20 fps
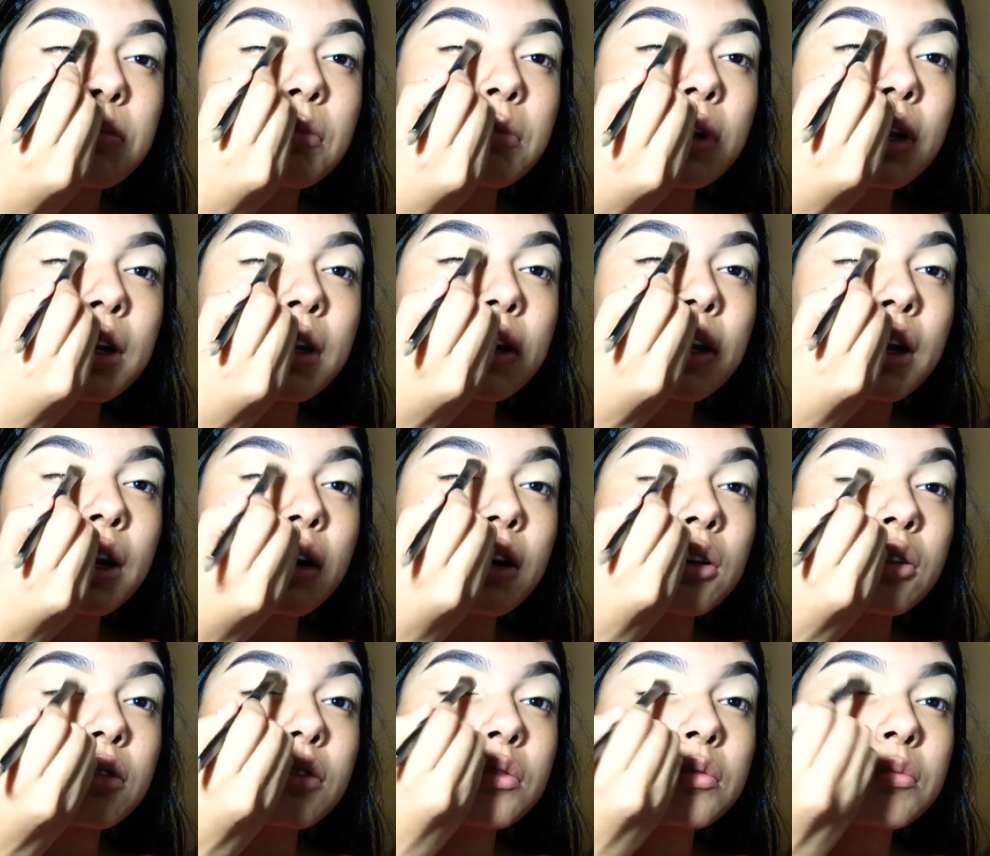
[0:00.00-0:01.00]
blend
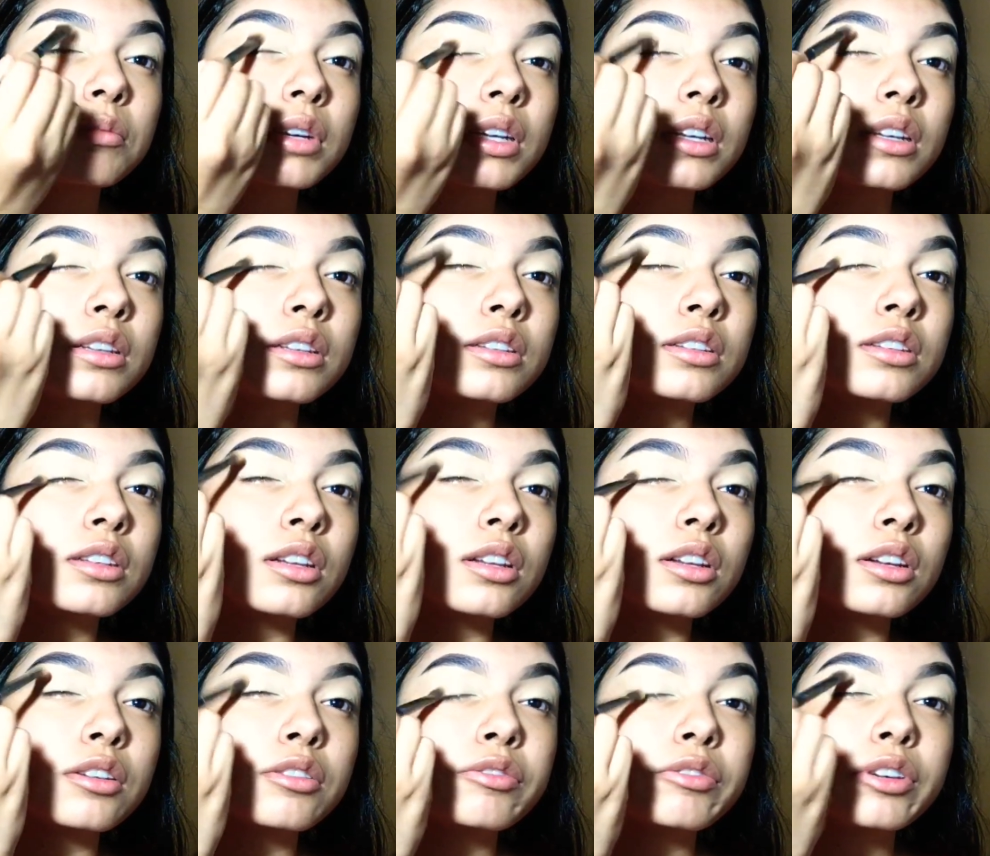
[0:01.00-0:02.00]
out my
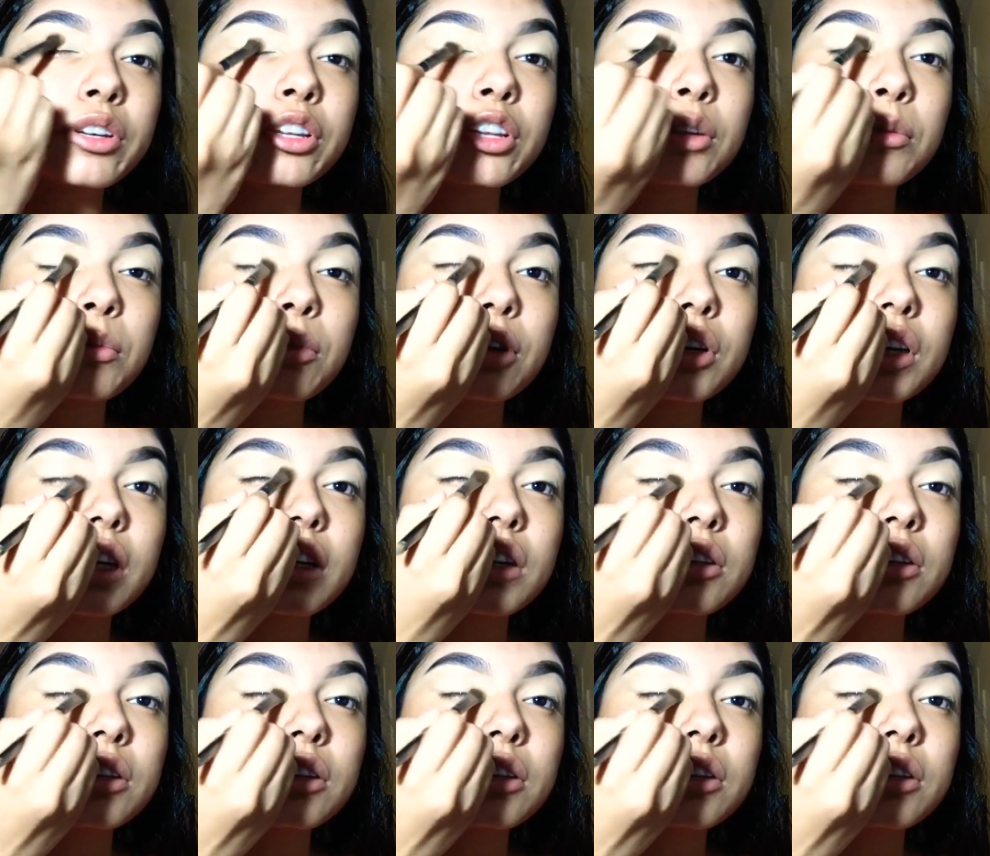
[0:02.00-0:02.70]
concealer furthermore.